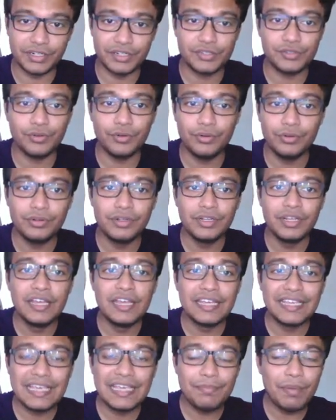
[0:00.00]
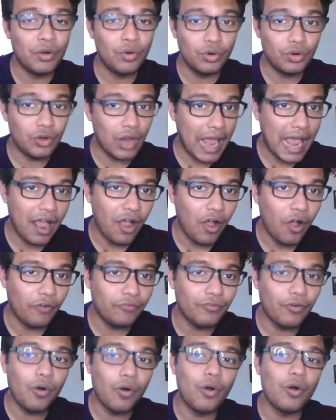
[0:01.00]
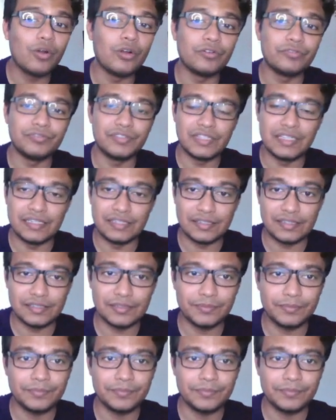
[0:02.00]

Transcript: So keep a note of all of these.